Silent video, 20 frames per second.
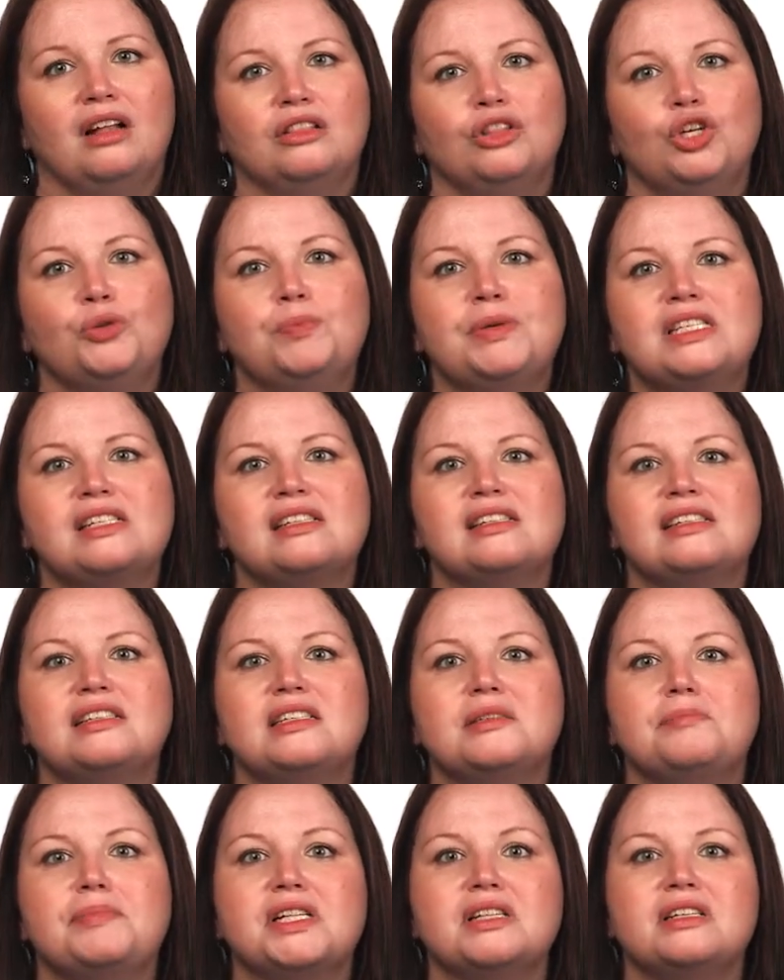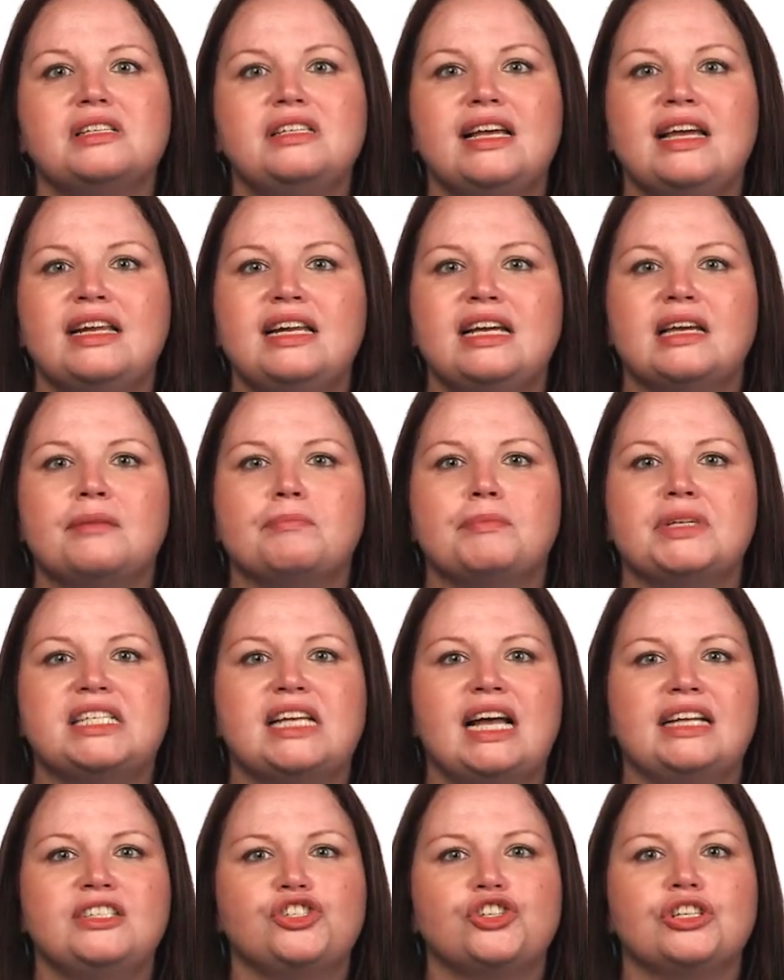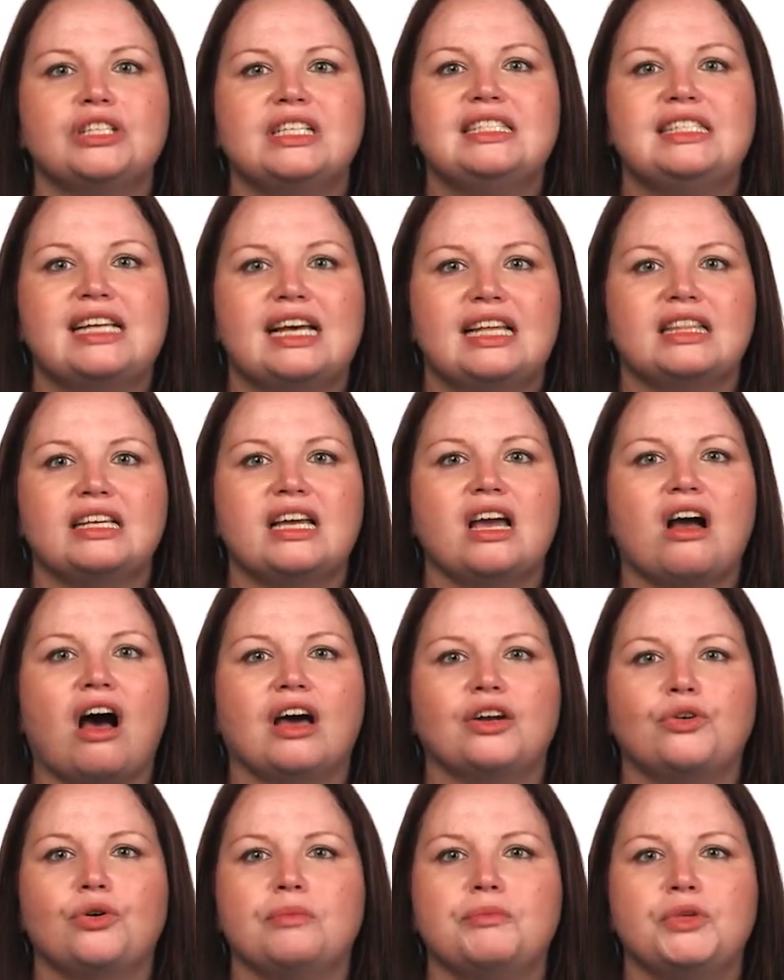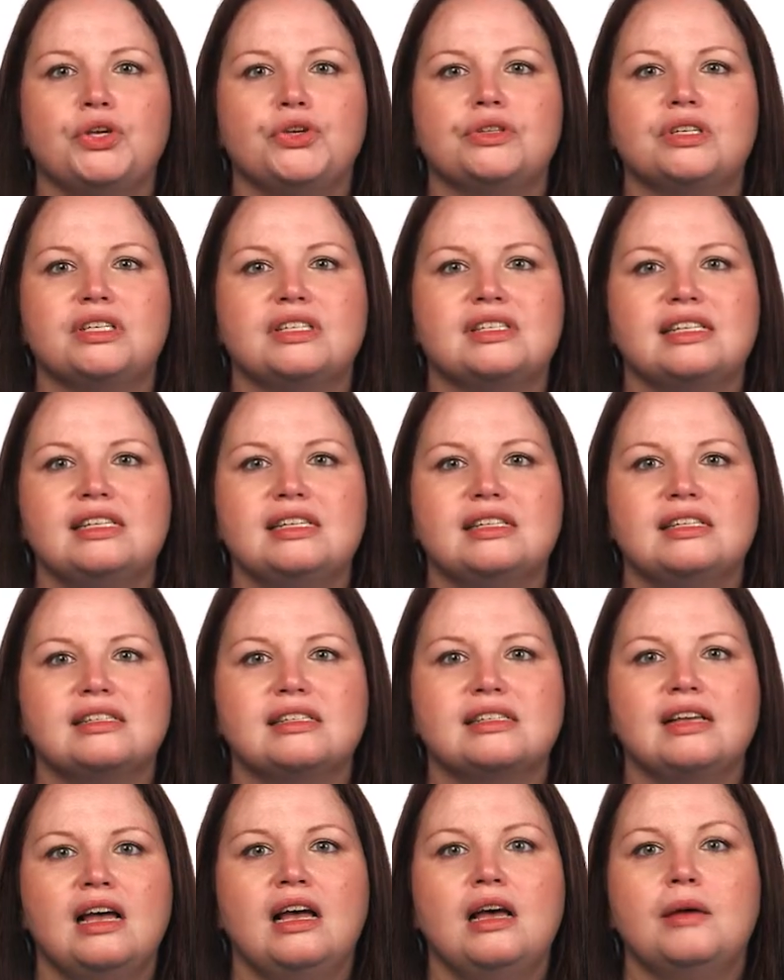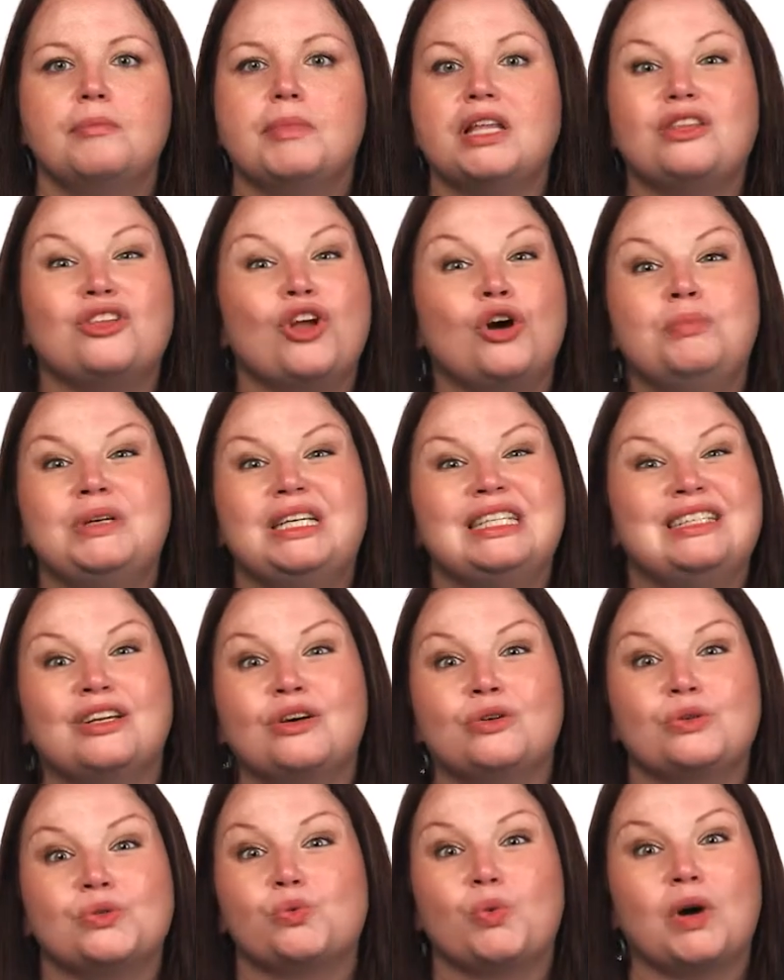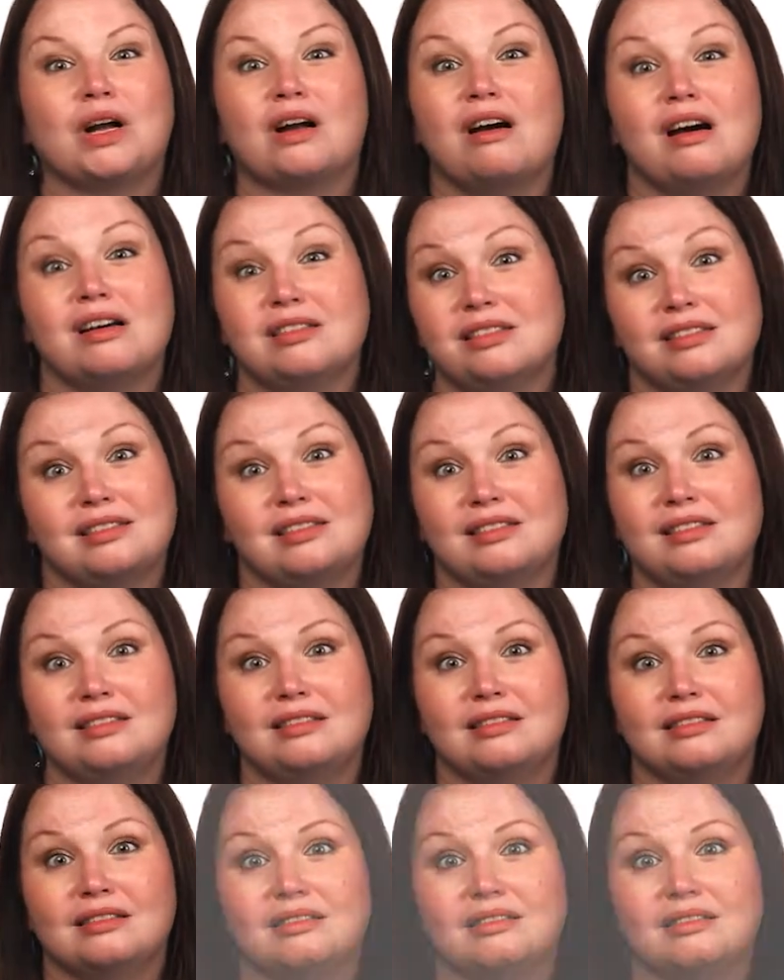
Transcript: Lupus is a debilitating and potentially deadly autoimmune disease, but nobody knows what causes it.